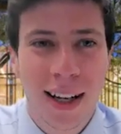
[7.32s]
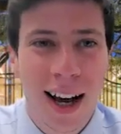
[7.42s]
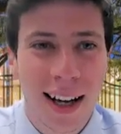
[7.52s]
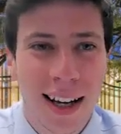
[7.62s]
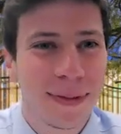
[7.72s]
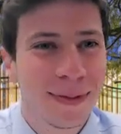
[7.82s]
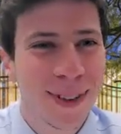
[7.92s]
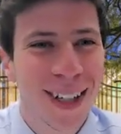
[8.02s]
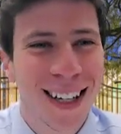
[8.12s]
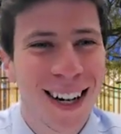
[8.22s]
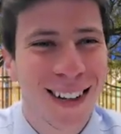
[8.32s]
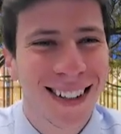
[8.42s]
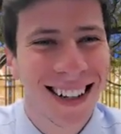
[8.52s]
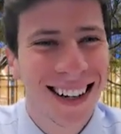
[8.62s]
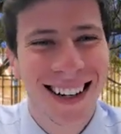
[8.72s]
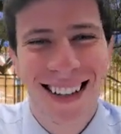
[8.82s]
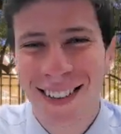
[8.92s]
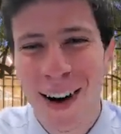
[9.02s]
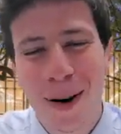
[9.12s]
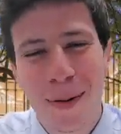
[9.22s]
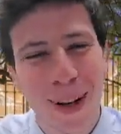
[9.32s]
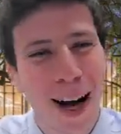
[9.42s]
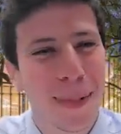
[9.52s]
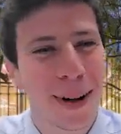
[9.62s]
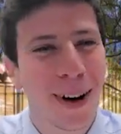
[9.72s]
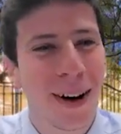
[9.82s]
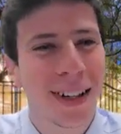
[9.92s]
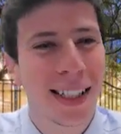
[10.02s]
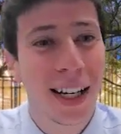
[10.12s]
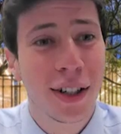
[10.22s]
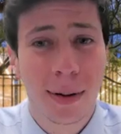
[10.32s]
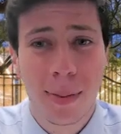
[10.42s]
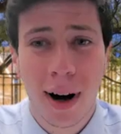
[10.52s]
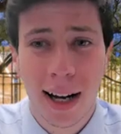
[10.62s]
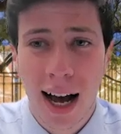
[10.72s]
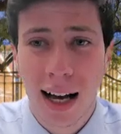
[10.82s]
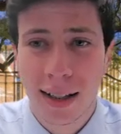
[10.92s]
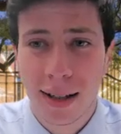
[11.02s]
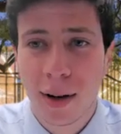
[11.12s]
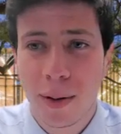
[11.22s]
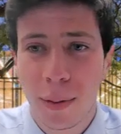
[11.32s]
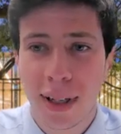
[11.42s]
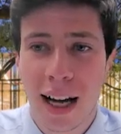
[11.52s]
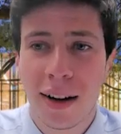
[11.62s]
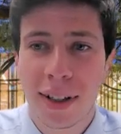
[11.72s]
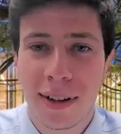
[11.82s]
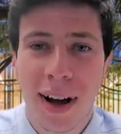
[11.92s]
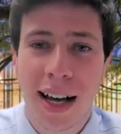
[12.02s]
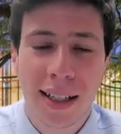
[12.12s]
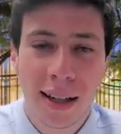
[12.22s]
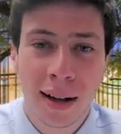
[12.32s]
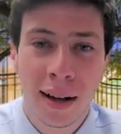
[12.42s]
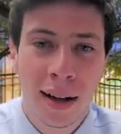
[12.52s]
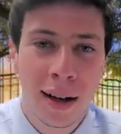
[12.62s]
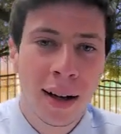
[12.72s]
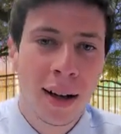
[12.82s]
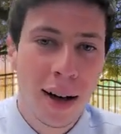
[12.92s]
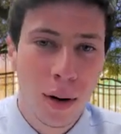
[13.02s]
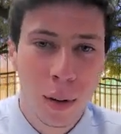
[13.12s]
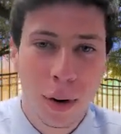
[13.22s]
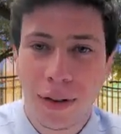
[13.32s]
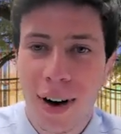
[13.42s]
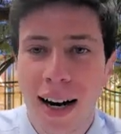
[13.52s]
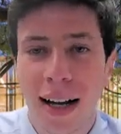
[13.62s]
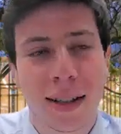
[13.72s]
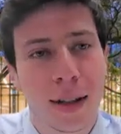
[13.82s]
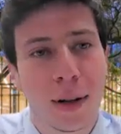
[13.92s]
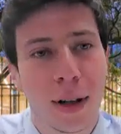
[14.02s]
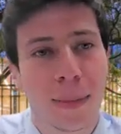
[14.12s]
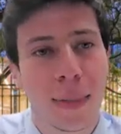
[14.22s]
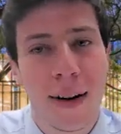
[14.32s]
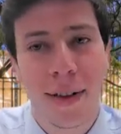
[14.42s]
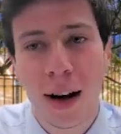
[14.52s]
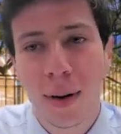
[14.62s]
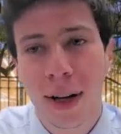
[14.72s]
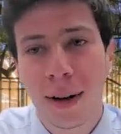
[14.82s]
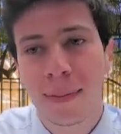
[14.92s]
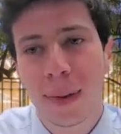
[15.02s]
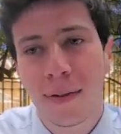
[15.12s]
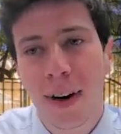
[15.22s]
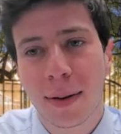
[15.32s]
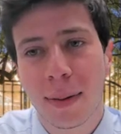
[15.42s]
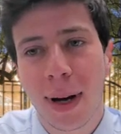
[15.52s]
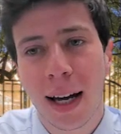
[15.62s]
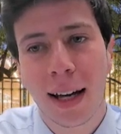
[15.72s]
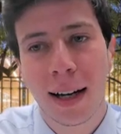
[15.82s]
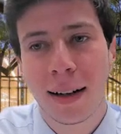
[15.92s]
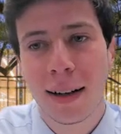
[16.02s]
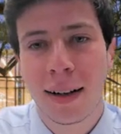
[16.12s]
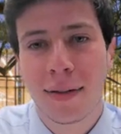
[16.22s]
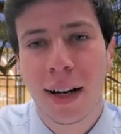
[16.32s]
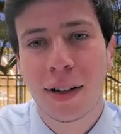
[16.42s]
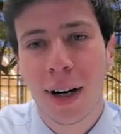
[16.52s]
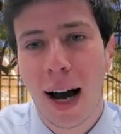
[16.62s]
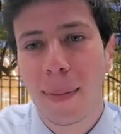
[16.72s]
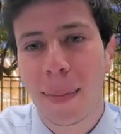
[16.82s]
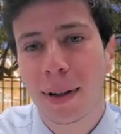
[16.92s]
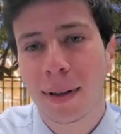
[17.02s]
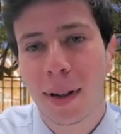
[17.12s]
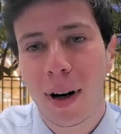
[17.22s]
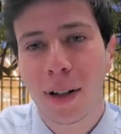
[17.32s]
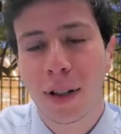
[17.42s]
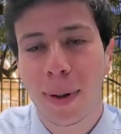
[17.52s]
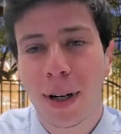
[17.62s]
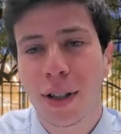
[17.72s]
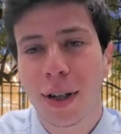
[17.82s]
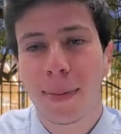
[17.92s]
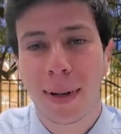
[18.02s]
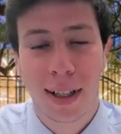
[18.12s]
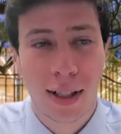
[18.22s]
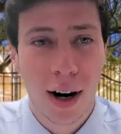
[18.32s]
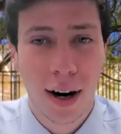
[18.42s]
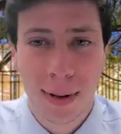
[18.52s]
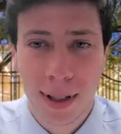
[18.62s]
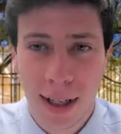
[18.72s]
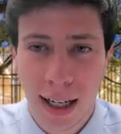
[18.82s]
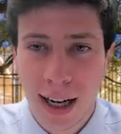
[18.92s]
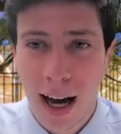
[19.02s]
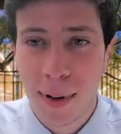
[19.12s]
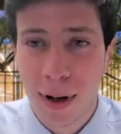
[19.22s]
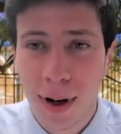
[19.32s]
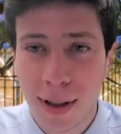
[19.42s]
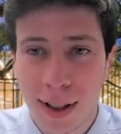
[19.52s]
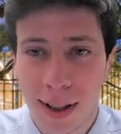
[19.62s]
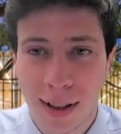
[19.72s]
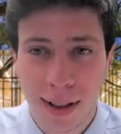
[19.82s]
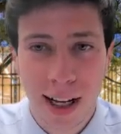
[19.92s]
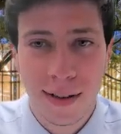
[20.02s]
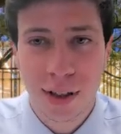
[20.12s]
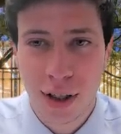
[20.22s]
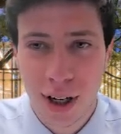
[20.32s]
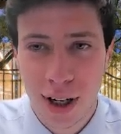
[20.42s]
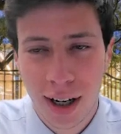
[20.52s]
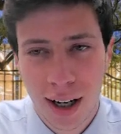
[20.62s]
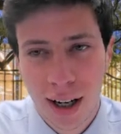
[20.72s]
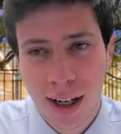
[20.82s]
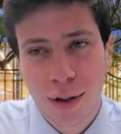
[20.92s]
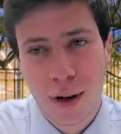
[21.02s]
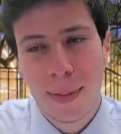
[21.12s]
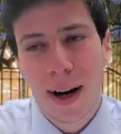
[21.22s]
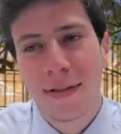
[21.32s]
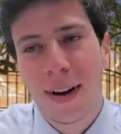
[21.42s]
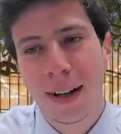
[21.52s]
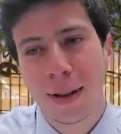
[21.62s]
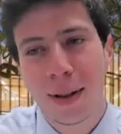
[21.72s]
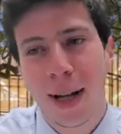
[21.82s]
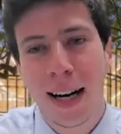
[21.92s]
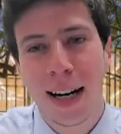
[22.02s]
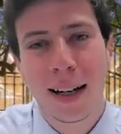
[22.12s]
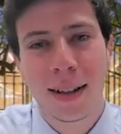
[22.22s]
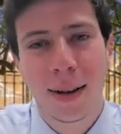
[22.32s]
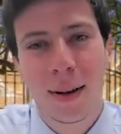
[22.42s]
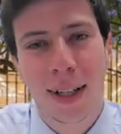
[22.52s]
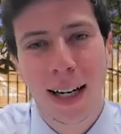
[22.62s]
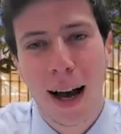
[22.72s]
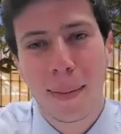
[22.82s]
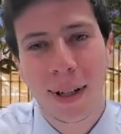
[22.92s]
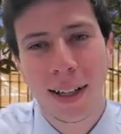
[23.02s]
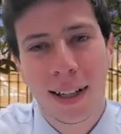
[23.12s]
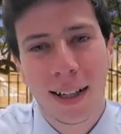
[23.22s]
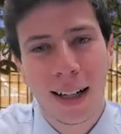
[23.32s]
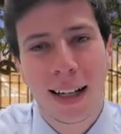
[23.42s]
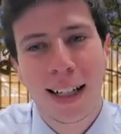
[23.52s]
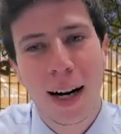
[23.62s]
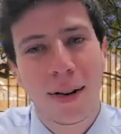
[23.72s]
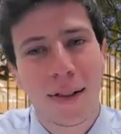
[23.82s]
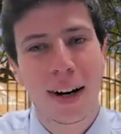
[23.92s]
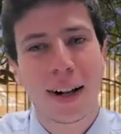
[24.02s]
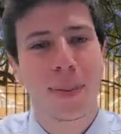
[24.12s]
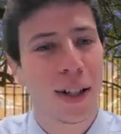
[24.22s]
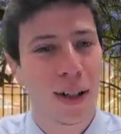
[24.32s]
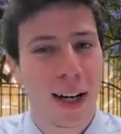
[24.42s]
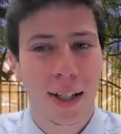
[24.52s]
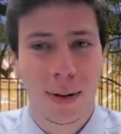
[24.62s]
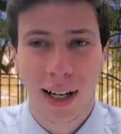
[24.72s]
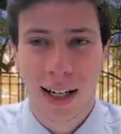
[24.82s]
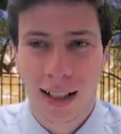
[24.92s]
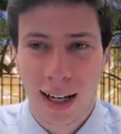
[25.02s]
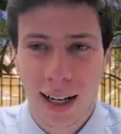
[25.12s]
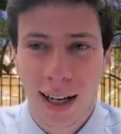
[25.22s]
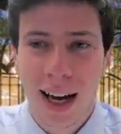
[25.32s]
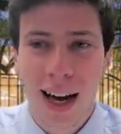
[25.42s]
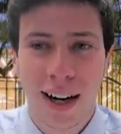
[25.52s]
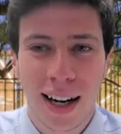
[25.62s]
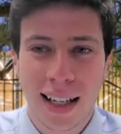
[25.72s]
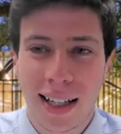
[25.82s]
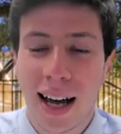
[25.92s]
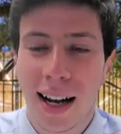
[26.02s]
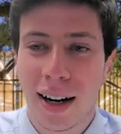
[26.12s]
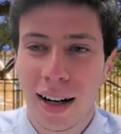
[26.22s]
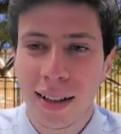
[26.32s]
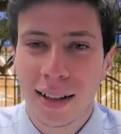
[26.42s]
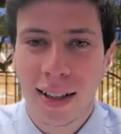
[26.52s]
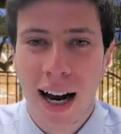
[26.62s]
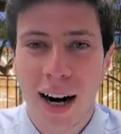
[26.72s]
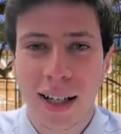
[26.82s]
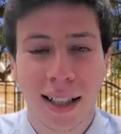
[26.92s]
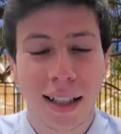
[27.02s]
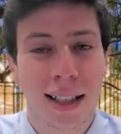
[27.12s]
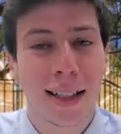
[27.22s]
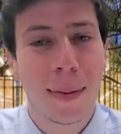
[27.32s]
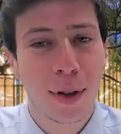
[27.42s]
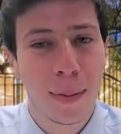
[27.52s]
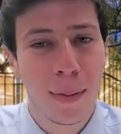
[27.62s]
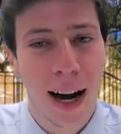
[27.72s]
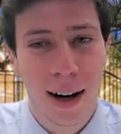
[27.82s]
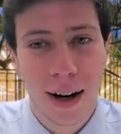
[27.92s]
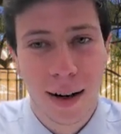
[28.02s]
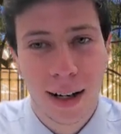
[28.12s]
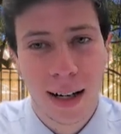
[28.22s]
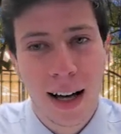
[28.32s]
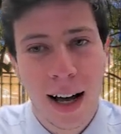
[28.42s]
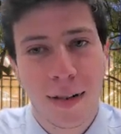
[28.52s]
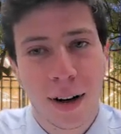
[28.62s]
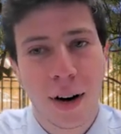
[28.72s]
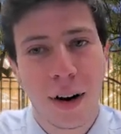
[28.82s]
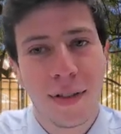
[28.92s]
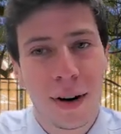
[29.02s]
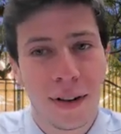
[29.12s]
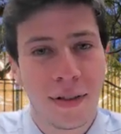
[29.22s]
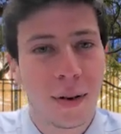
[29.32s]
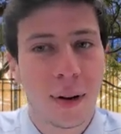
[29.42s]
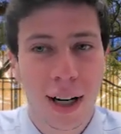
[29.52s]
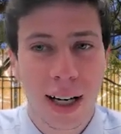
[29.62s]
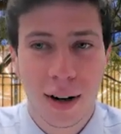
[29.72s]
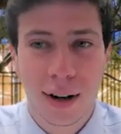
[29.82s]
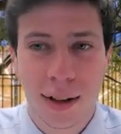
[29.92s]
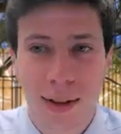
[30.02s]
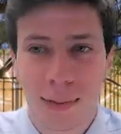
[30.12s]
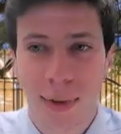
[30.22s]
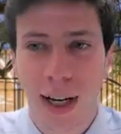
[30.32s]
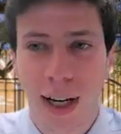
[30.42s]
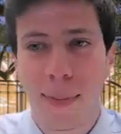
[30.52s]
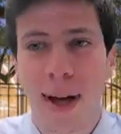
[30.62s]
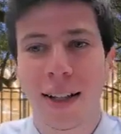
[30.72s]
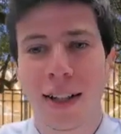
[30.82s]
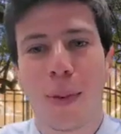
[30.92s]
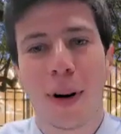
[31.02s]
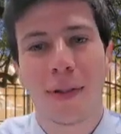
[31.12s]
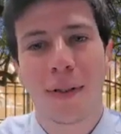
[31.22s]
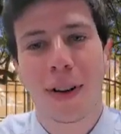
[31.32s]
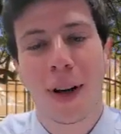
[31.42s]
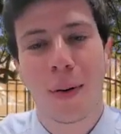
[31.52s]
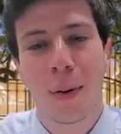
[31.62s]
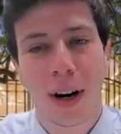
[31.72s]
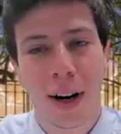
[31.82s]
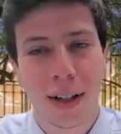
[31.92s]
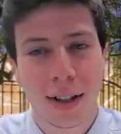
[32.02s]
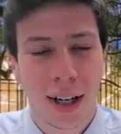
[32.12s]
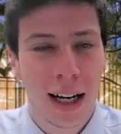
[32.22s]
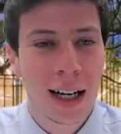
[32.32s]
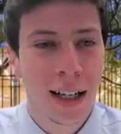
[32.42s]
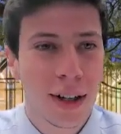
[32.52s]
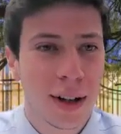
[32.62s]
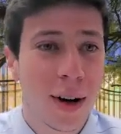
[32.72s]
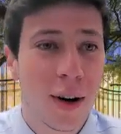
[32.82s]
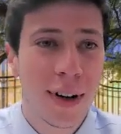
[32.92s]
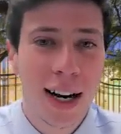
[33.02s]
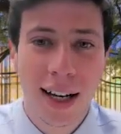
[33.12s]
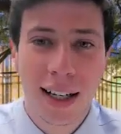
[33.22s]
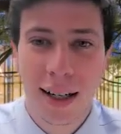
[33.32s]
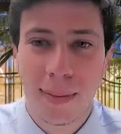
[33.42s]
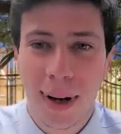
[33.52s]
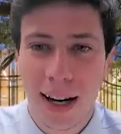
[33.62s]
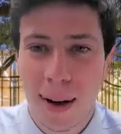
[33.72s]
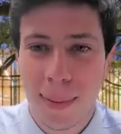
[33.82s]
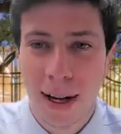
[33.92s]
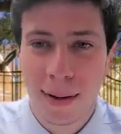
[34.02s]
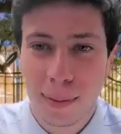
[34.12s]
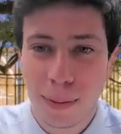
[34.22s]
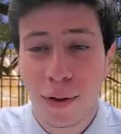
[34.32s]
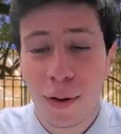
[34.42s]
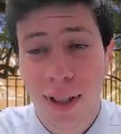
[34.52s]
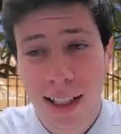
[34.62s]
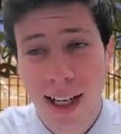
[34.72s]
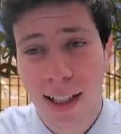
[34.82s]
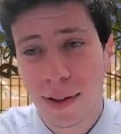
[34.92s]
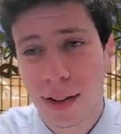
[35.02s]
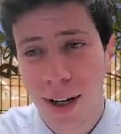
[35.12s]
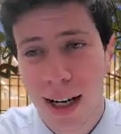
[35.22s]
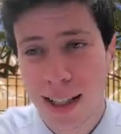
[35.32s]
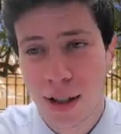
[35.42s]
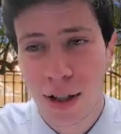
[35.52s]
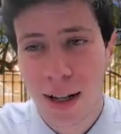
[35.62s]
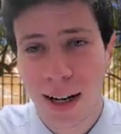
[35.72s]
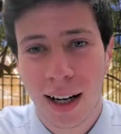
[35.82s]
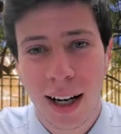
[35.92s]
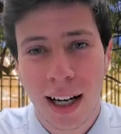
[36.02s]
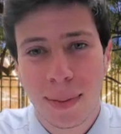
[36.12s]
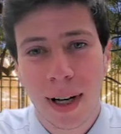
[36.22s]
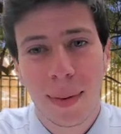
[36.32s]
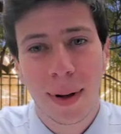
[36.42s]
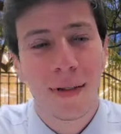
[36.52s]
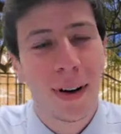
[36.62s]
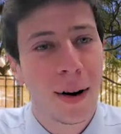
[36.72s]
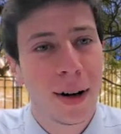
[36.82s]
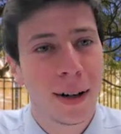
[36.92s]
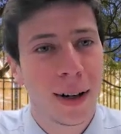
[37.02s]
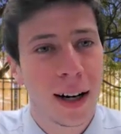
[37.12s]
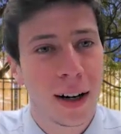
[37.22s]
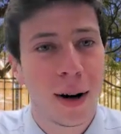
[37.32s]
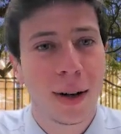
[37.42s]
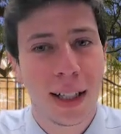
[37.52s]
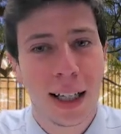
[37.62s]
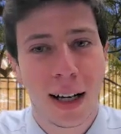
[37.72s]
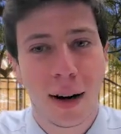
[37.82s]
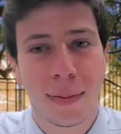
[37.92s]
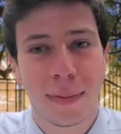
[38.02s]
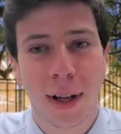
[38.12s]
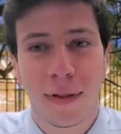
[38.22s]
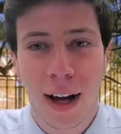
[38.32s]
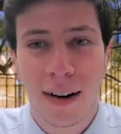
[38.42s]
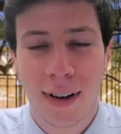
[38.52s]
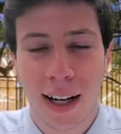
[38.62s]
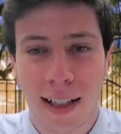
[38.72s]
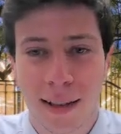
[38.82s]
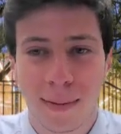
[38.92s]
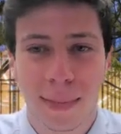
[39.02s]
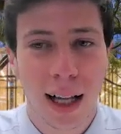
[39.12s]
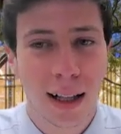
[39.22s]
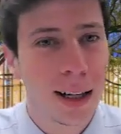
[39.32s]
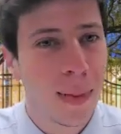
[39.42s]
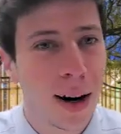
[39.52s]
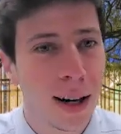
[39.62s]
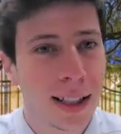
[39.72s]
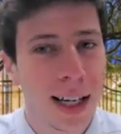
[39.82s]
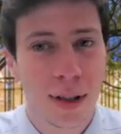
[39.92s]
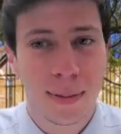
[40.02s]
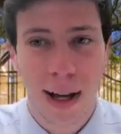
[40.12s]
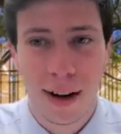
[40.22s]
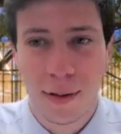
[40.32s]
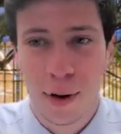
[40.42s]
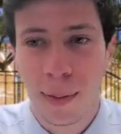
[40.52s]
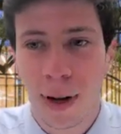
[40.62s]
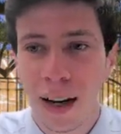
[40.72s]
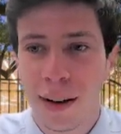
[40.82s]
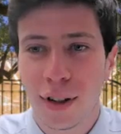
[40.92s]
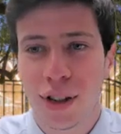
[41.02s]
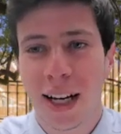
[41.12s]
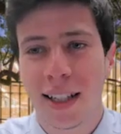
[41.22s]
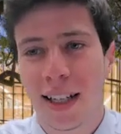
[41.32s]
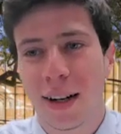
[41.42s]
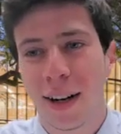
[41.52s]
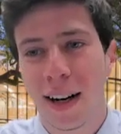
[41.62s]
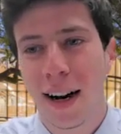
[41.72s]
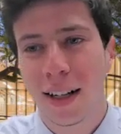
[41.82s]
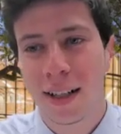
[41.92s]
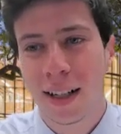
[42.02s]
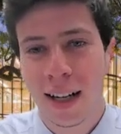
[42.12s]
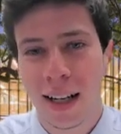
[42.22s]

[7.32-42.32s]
podcast. Yep, we're good to go. All right. Welcome to the Capital Conversations podcast, where we delve into fascinating world of finance, including private equity, investment banking, venture capital, entrepreneurship, and startups. I'm your host, David Shear, joined by a fellow Tulanean, Holden Kaplan. Today we have a very special guest with us, Harry Gestetner. Harry has an exceptional background, having co-founded Fuel Our Heroes, a campaign supporting frontline workers during the COVID-19 pandemic, before successfully transitioning to becoming the founder and co-CEO of FanFix, a leading monetization platform for Gen Z creators.